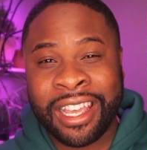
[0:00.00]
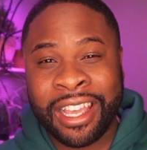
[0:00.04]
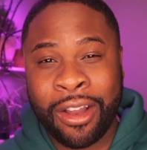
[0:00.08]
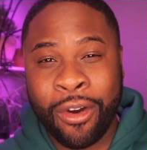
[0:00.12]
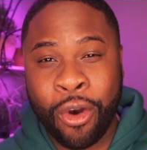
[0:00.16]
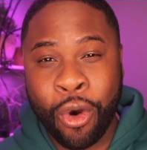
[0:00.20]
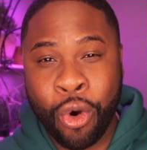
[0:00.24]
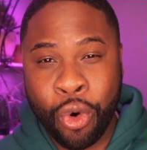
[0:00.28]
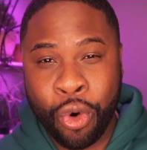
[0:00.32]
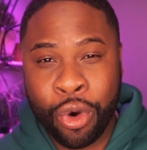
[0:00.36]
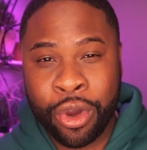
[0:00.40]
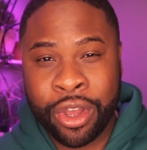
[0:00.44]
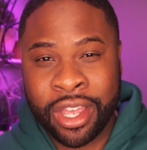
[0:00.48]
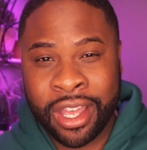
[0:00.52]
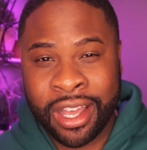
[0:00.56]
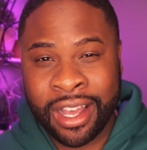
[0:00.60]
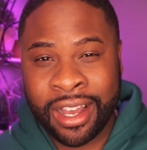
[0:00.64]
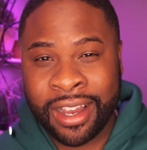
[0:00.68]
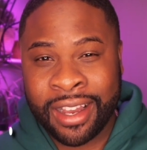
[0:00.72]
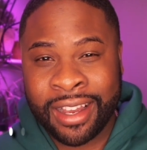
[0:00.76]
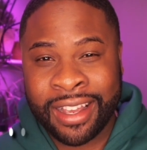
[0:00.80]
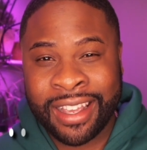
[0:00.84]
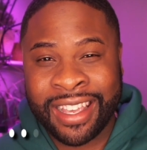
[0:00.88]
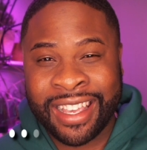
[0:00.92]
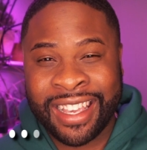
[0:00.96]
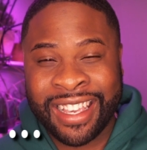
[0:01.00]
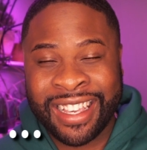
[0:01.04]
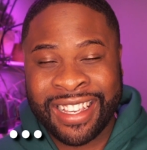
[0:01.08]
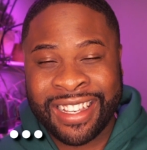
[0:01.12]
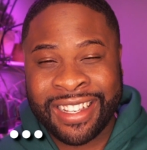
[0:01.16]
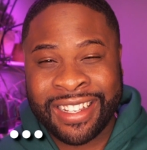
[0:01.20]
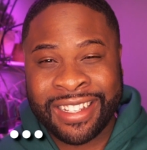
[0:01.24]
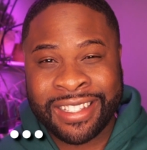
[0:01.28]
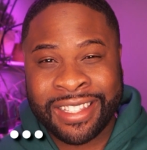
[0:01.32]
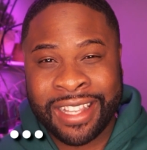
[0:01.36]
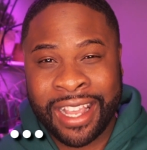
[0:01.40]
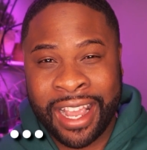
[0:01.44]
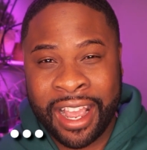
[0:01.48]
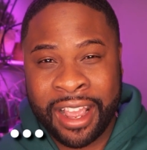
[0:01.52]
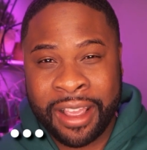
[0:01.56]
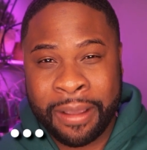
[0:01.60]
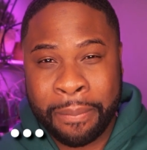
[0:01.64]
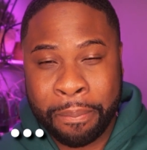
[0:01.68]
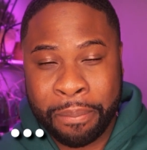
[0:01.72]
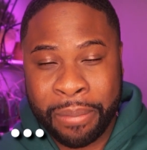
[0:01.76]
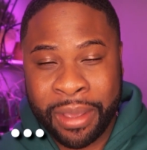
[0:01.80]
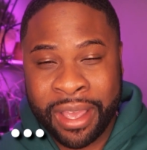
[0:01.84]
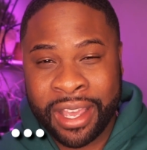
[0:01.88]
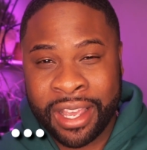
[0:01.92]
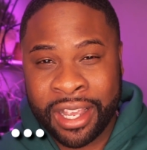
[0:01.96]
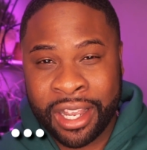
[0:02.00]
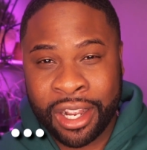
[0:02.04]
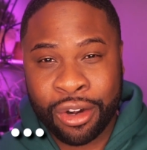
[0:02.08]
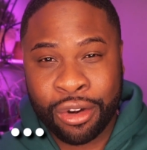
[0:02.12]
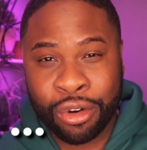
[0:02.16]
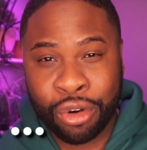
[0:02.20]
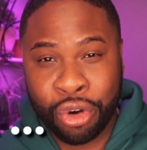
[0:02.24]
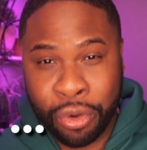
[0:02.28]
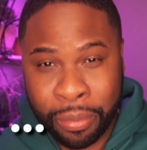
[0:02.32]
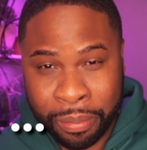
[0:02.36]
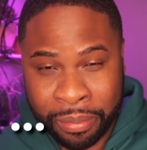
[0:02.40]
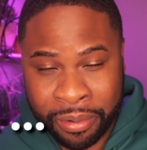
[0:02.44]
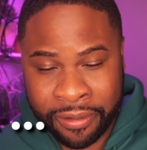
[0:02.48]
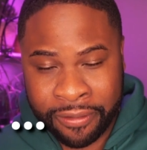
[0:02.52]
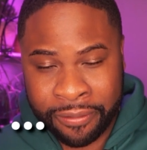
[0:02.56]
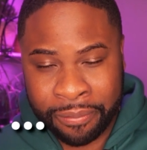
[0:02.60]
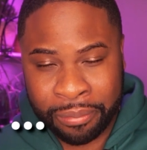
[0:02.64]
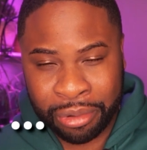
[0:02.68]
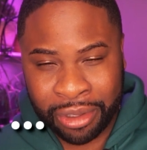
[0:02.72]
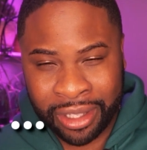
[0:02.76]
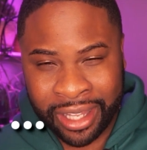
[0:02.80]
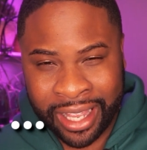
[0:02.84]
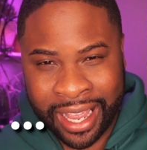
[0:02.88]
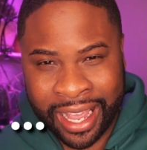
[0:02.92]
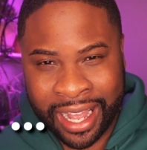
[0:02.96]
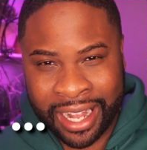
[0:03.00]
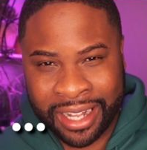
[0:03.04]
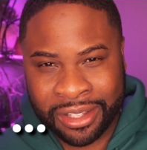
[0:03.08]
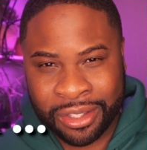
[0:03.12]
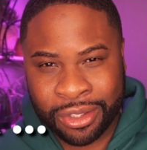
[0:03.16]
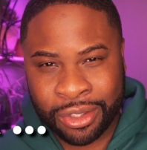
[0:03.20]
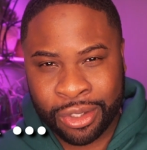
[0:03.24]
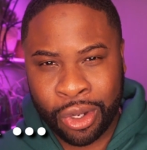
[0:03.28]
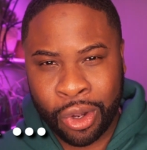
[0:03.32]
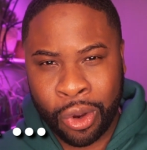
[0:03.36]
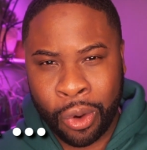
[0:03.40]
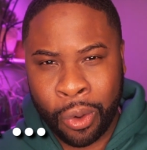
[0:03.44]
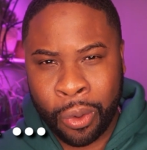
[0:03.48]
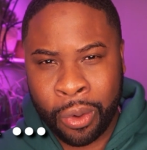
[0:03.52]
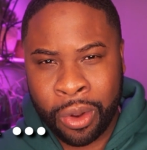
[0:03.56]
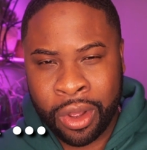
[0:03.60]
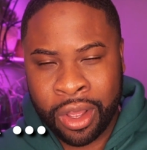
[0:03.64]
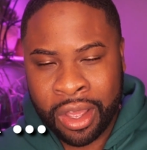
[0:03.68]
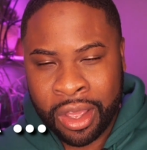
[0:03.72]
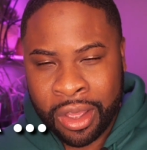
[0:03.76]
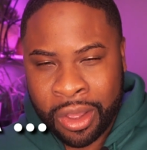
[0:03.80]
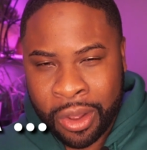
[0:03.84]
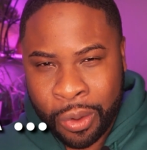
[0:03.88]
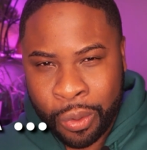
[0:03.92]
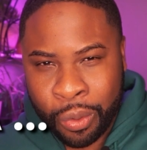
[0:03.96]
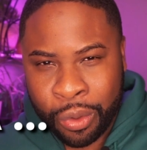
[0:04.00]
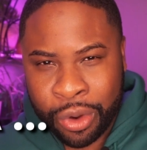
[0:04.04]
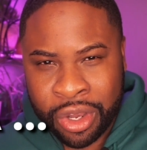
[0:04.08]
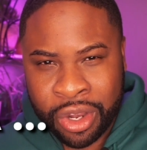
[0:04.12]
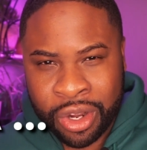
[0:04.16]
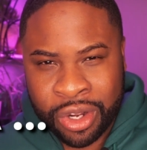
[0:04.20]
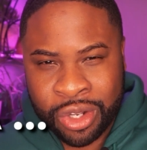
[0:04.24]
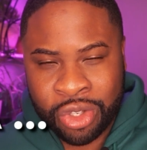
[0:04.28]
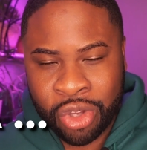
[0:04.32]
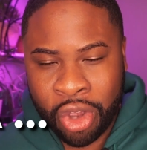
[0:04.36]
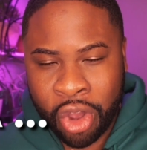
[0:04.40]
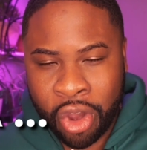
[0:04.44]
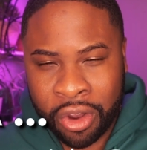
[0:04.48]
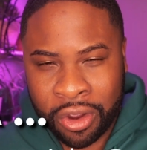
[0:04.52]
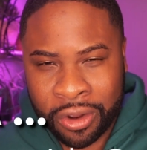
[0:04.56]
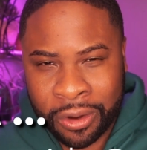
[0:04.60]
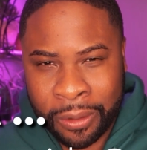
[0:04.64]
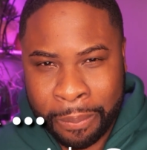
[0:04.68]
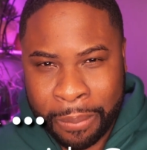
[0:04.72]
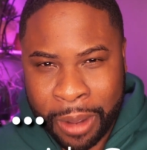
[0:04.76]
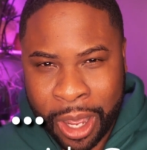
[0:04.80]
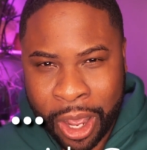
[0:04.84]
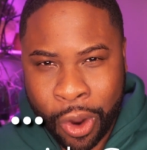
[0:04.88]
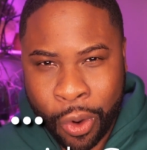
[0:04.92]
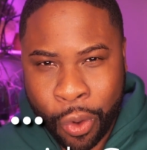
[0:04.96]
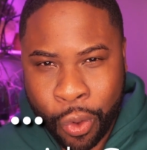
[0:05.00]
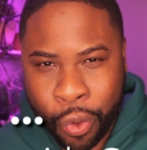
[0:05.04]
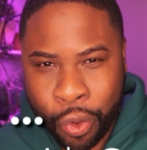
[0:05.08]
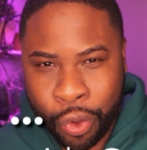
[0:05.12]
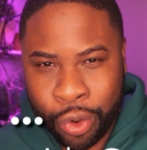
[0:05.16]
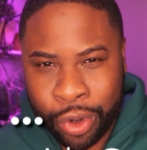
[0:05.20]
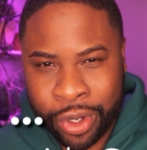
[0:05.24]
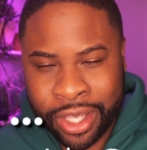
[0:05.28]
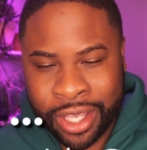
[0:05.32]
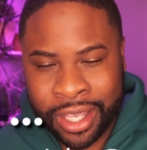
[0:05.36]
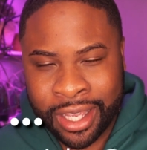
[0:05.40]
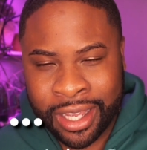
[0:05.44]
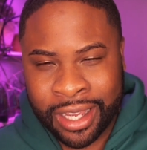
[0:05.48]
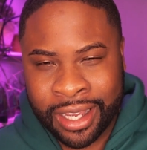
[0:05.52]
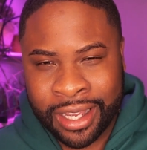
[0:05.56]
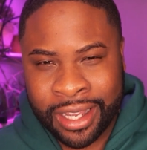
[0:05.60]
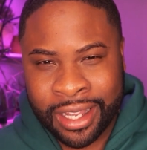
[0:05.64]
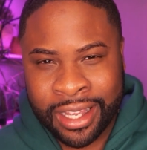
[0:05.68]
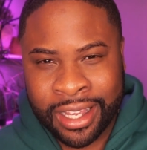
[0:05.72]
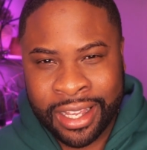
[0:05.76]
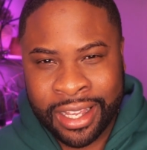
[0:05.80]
Hoya is a big group of plants. So when you're talking about Hoya,